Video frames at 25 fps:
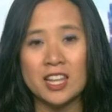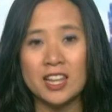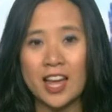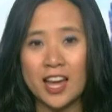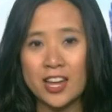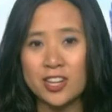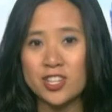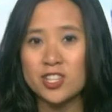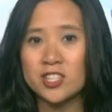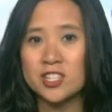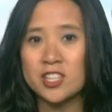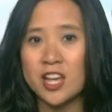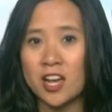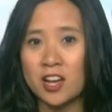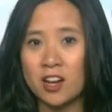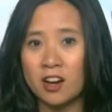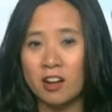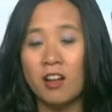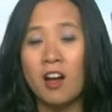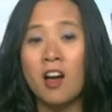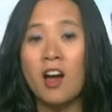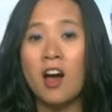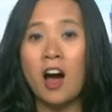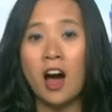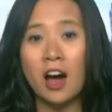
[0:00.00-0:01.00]
election cycle,
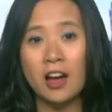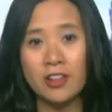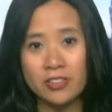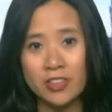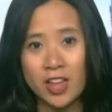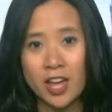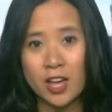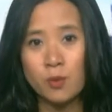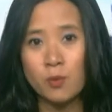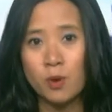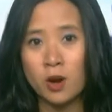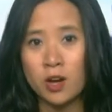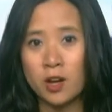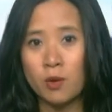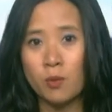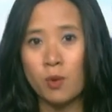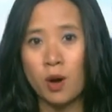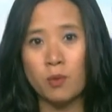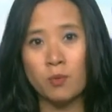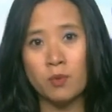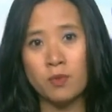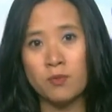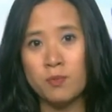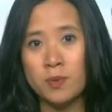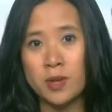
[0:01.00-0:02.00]
unlike
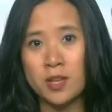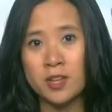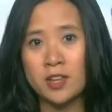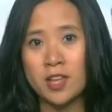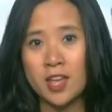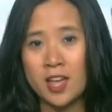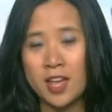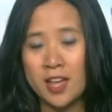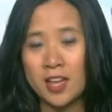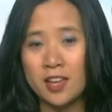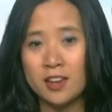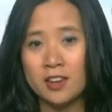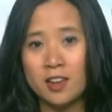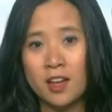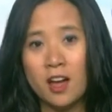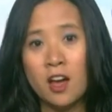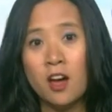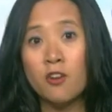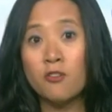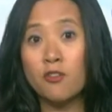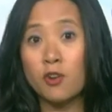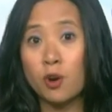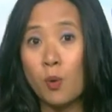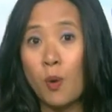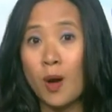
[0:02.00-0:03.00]
one we've been in
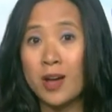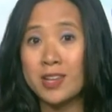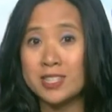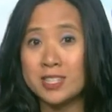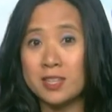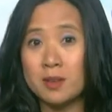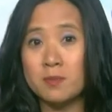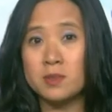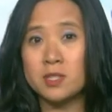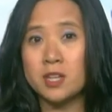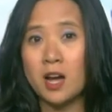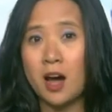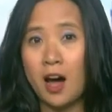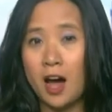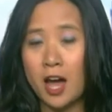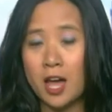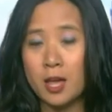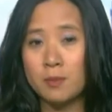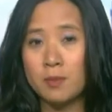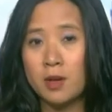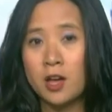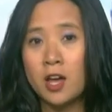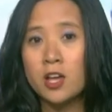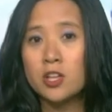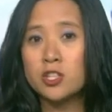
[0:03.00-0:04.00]
for quite some
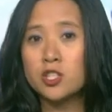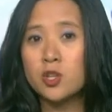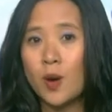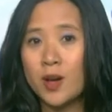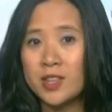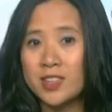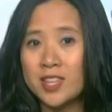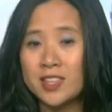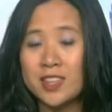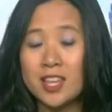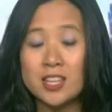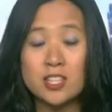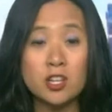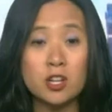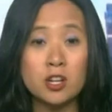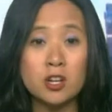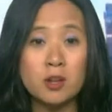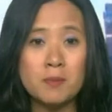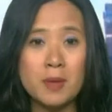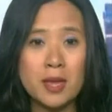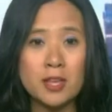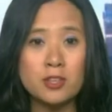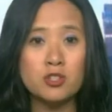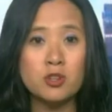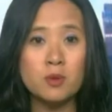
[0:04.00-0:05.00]
time. So I think that's going to
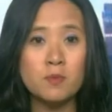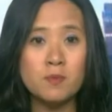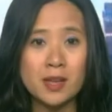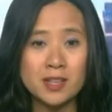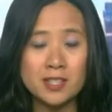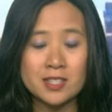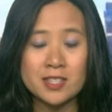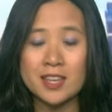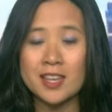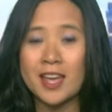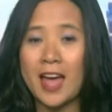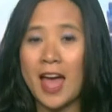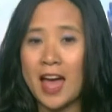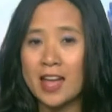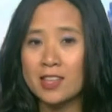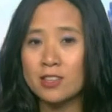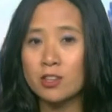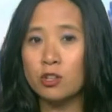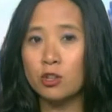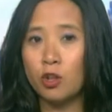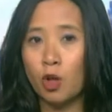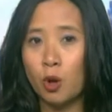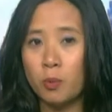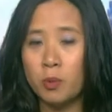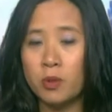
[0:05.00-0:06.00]
make domestic and
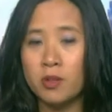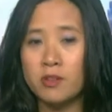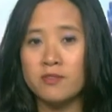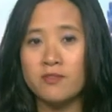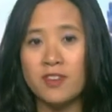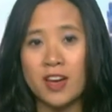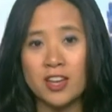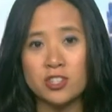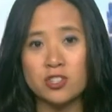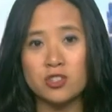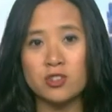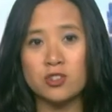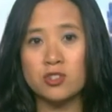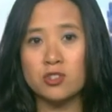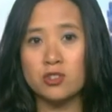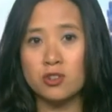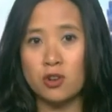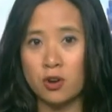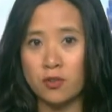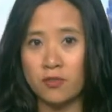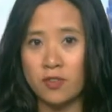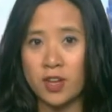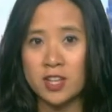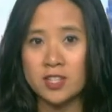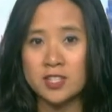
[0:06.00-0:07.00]
global investors
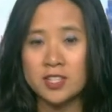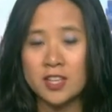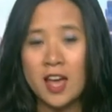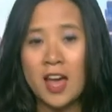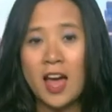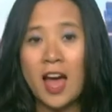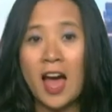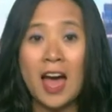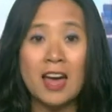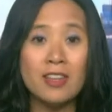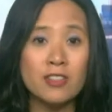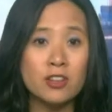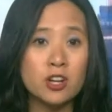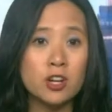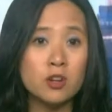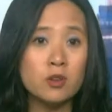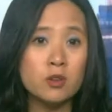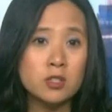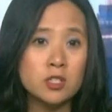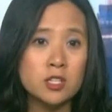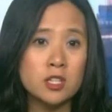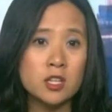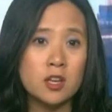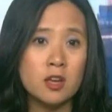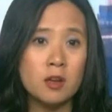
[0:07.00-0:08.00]
nervous, and they're
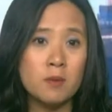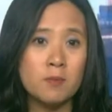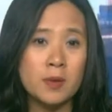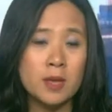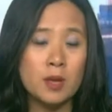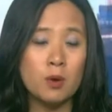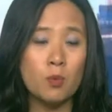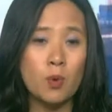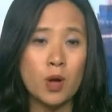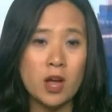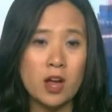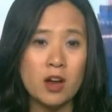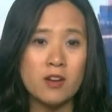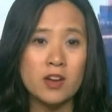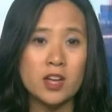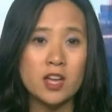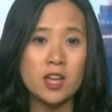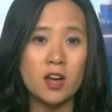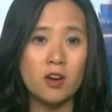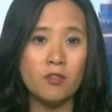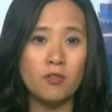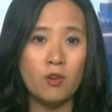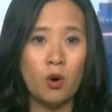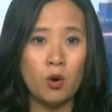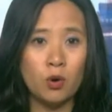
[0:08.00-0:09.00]
going to be wary
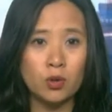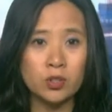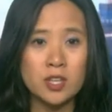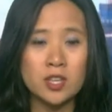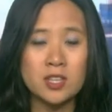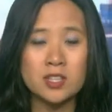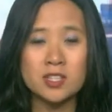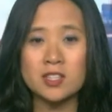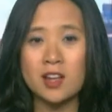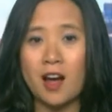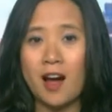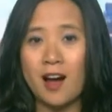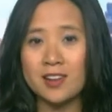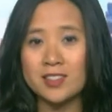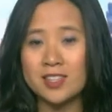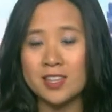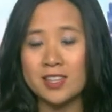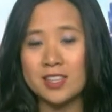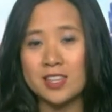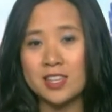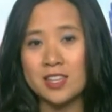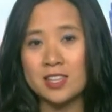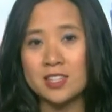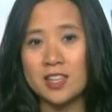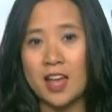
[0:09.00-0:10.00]
of holding stocks at
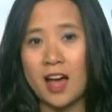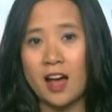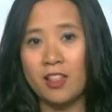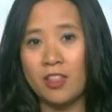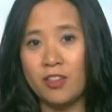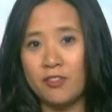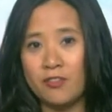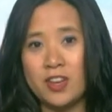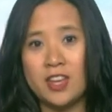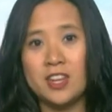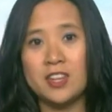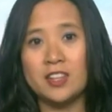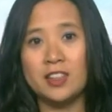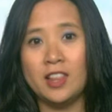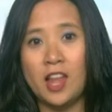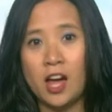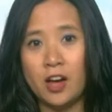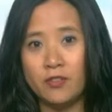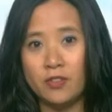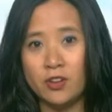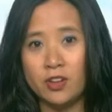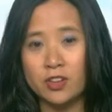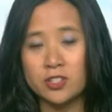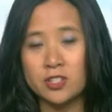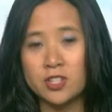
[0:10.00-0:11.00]
these elevated
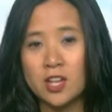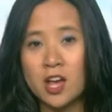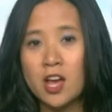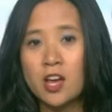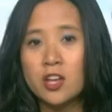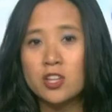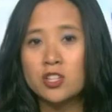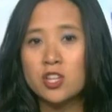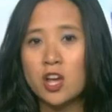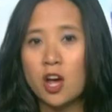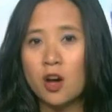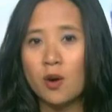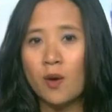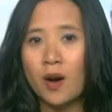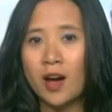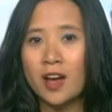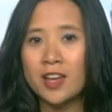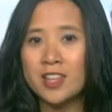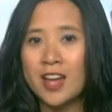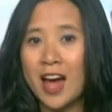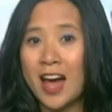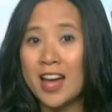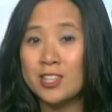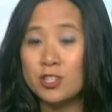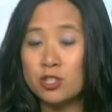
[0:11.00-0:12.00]
levels. So
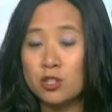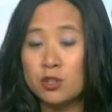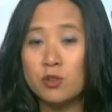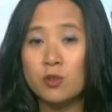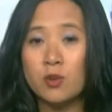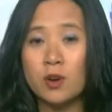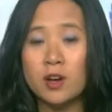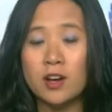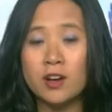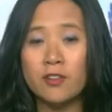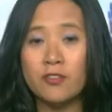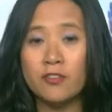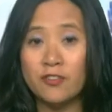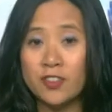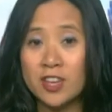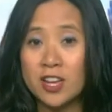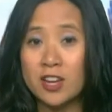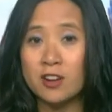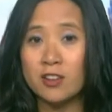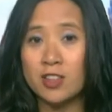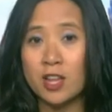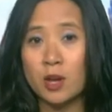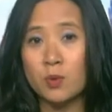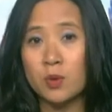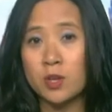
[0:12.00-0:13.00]
I do
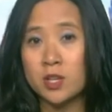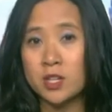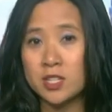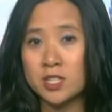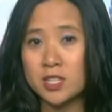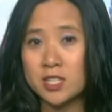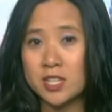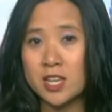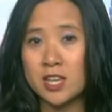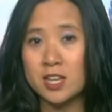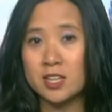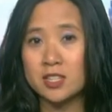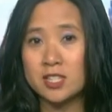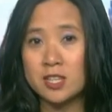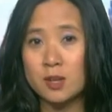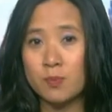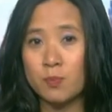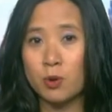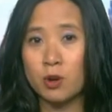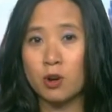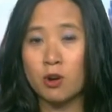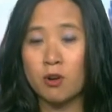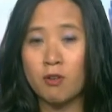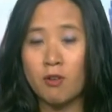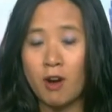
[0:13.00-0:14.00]
fear that we could see a
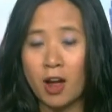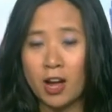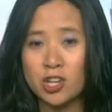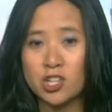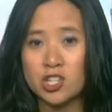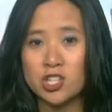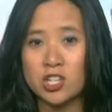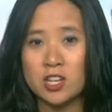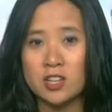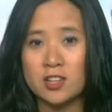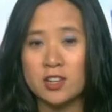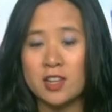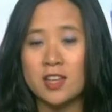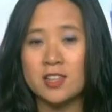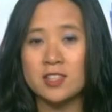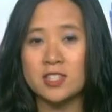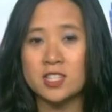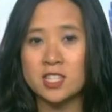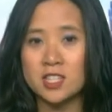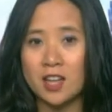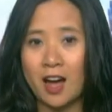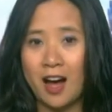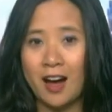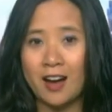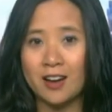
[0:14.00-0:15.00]
deeper correction in
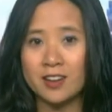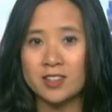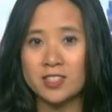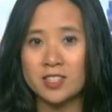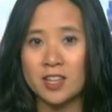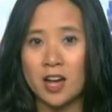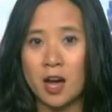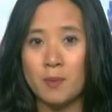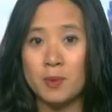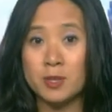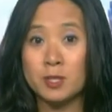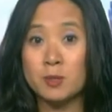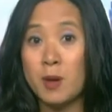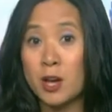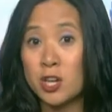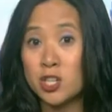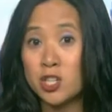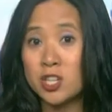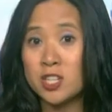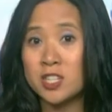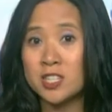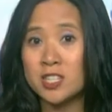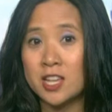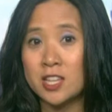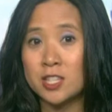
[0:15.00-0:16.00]
stocks,
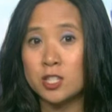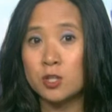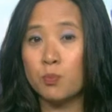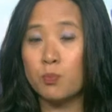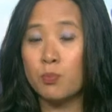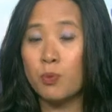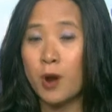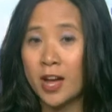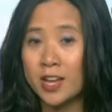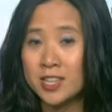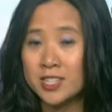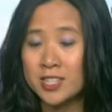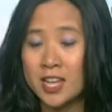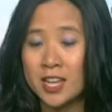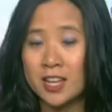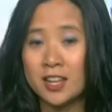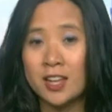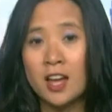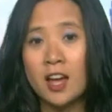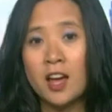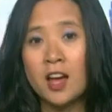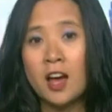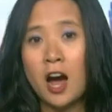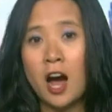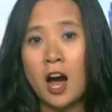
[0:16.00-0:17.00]
especially since Brexit
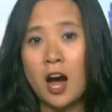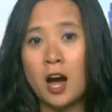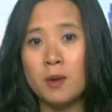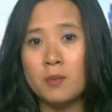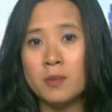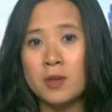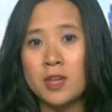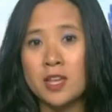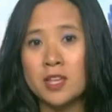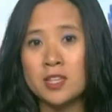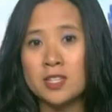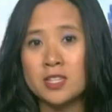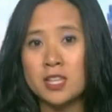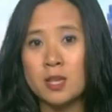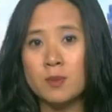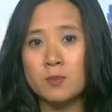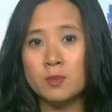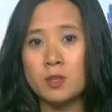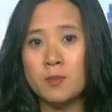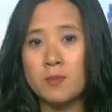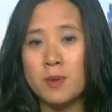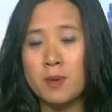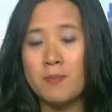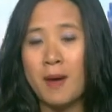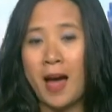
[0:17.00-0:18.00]
seems
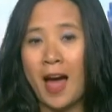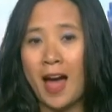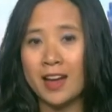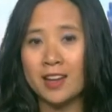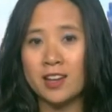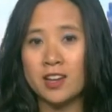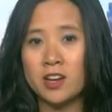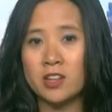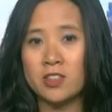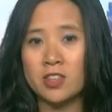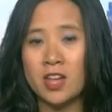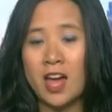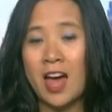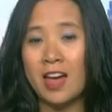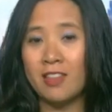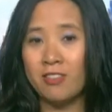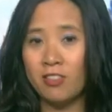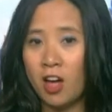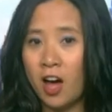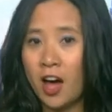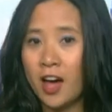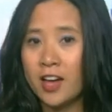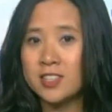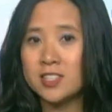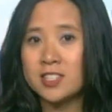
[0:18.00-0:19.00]
to be back in the
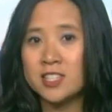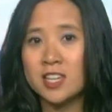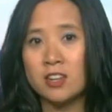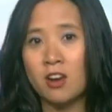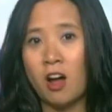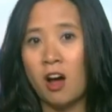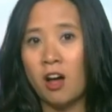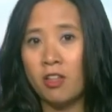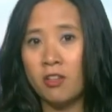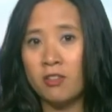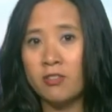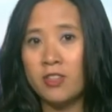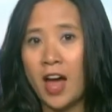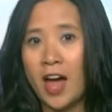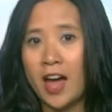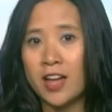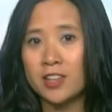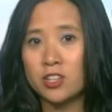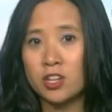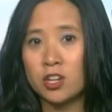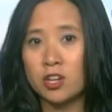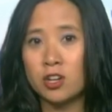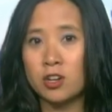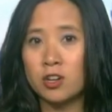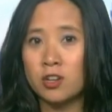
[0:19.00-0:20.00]
headlines, and all of that
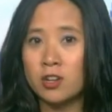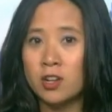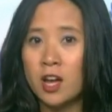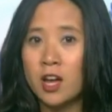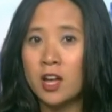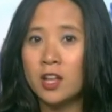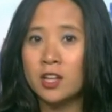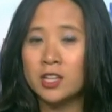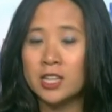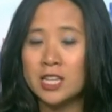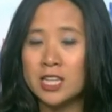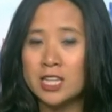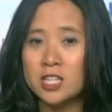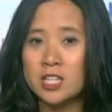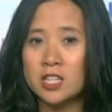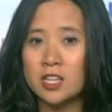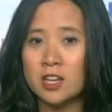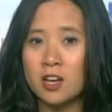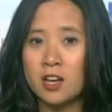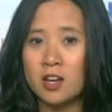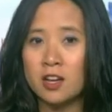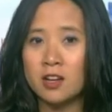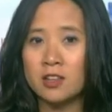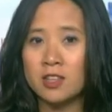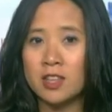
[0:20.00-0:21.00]
could lead
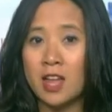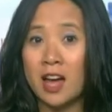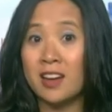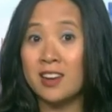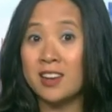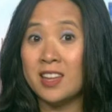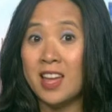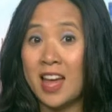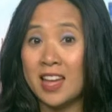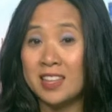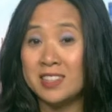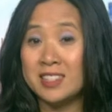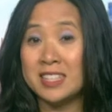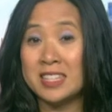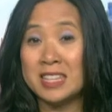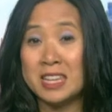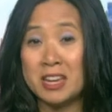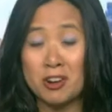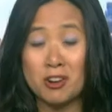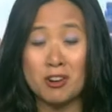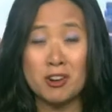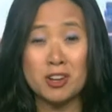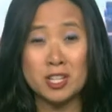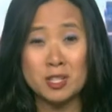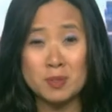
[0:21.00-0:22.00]
to not an end of the year
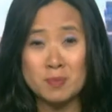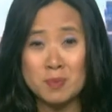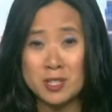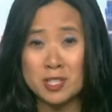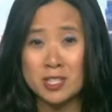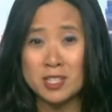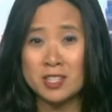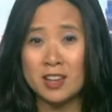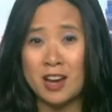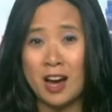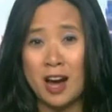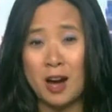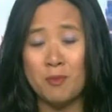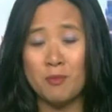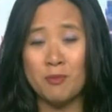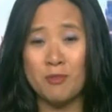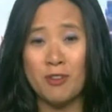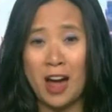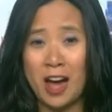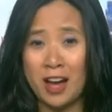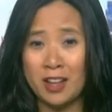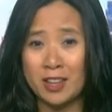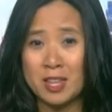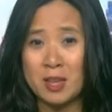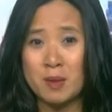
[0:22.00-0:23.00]
Christmas
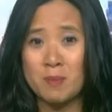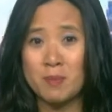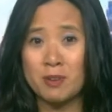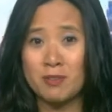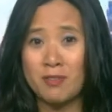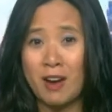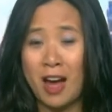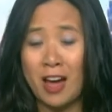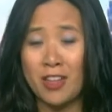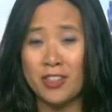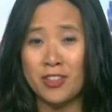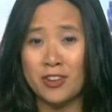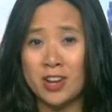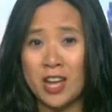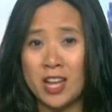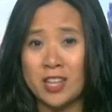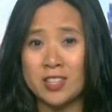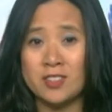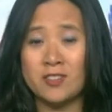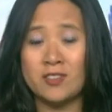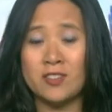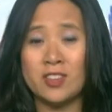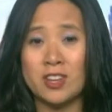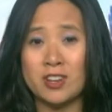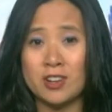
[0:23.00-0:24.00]
rally, but rather end
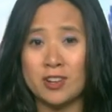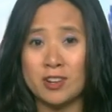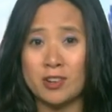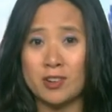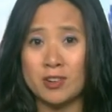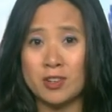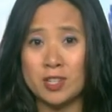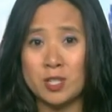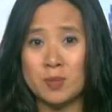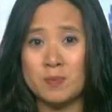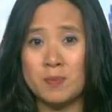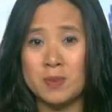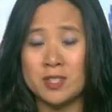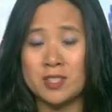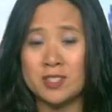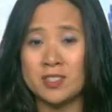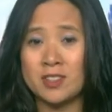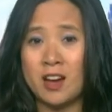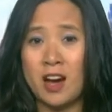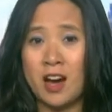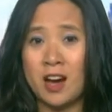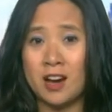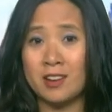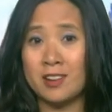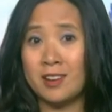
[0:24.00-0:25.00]
of year Christmas
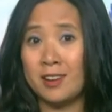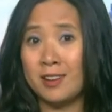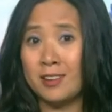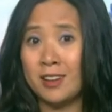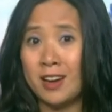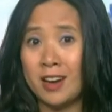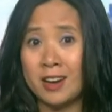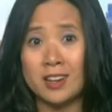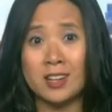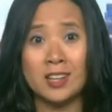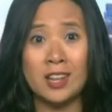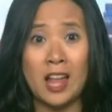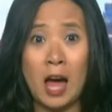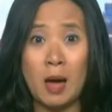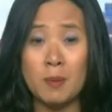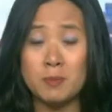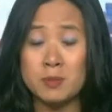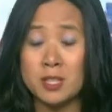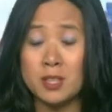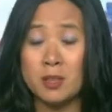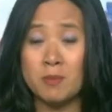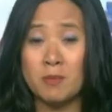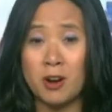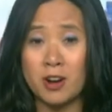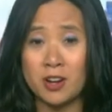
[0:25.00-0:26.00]
collapse
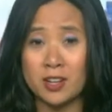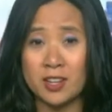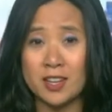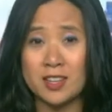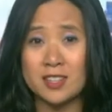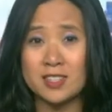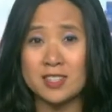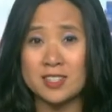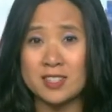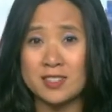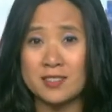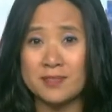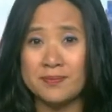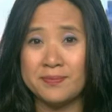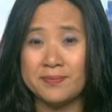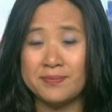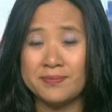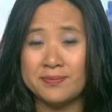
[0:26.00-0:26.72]
in the markets.